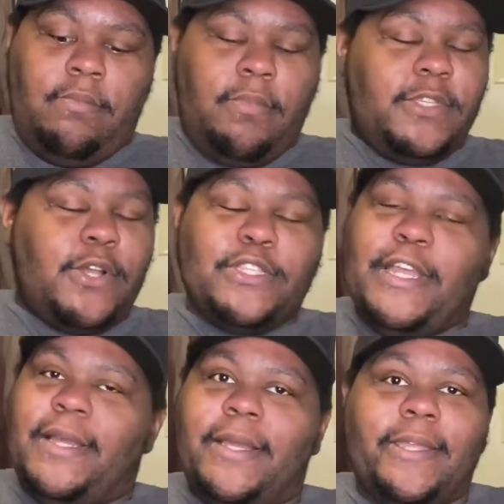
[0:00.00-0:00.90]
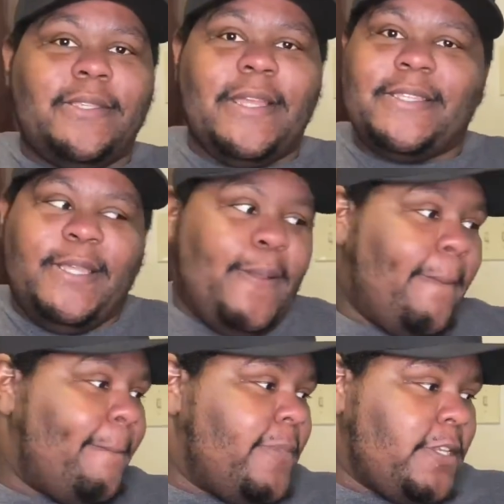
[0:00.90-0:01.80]
saute the onions. That's it.
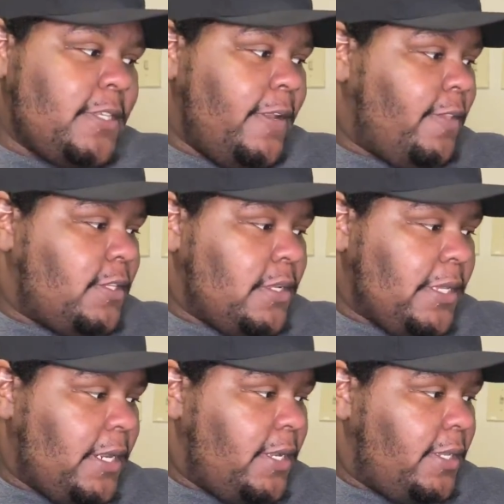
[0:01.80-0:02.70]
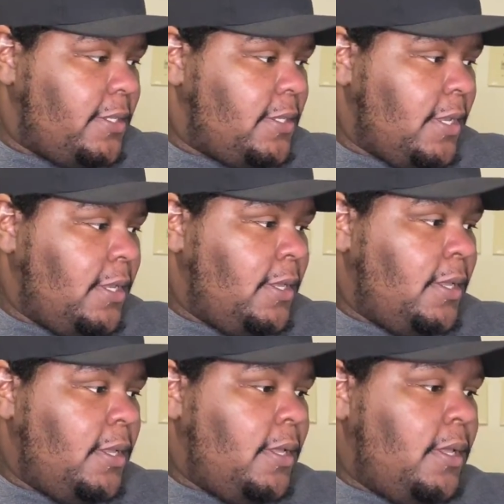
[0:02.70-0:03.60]
Just enough to saute the onions.
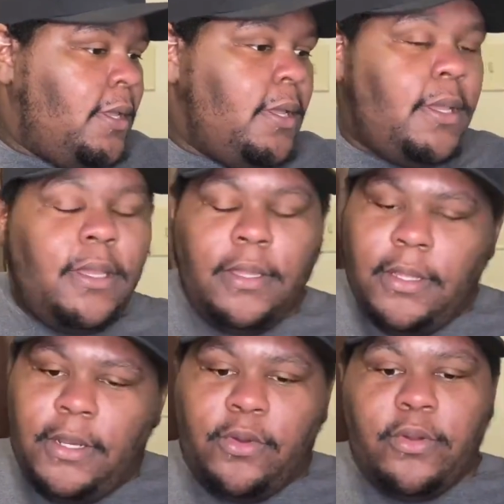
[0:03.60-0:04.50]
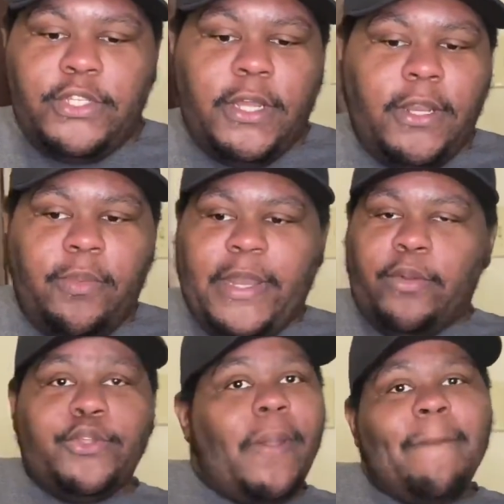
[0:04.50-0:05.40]
And of course, y'all know we don't
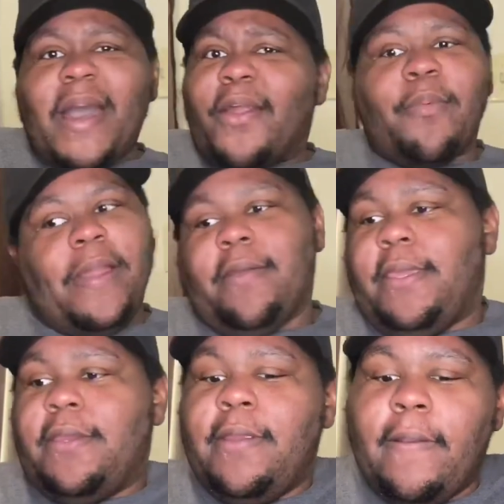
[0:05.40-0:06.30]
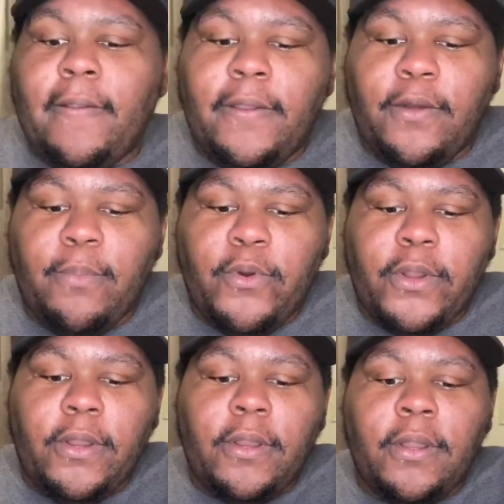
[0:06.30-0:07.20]
do the butter around here no more.
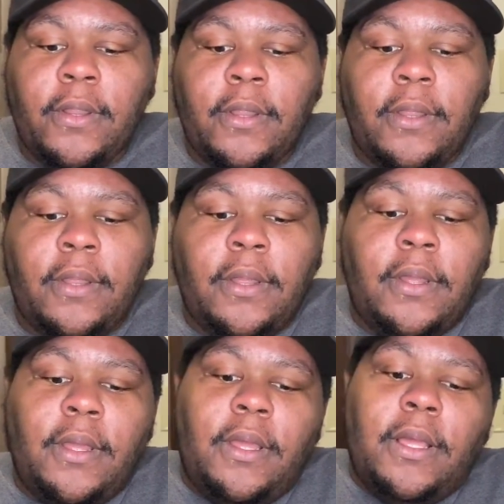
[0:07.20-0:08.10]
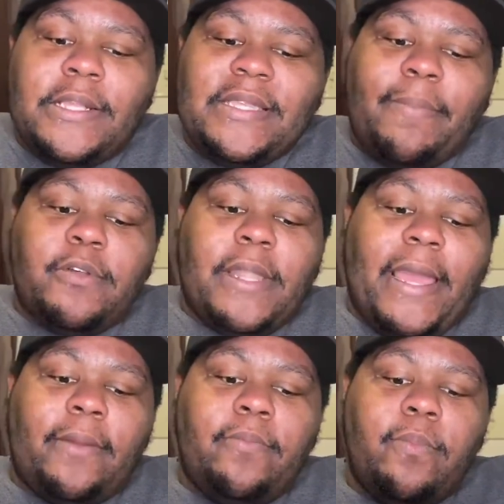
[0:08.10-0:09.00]
Except on
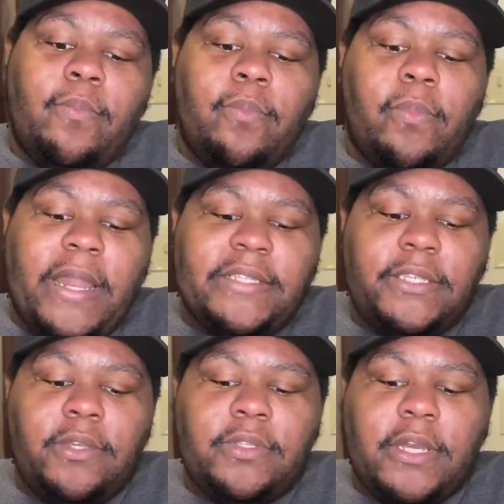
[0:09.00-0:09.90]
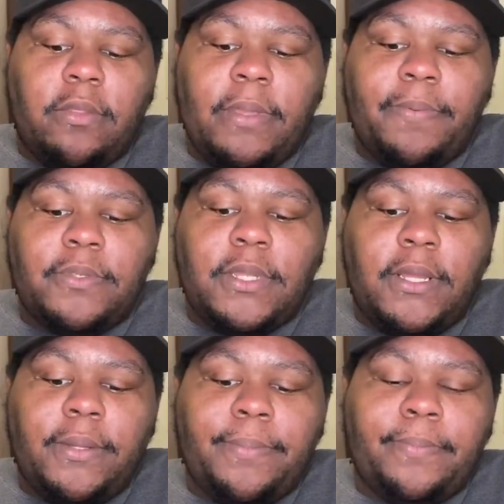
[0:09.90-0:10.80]
like when I use other people's
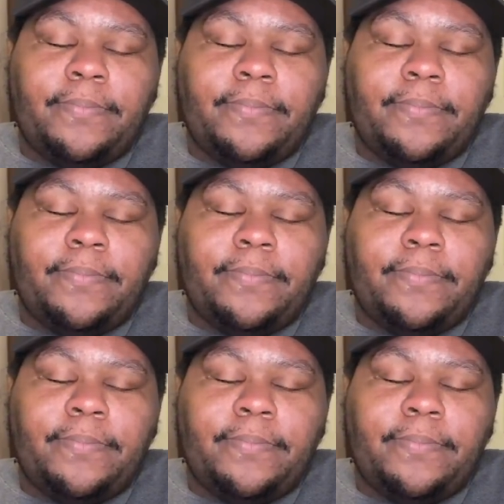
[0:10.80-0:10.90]
like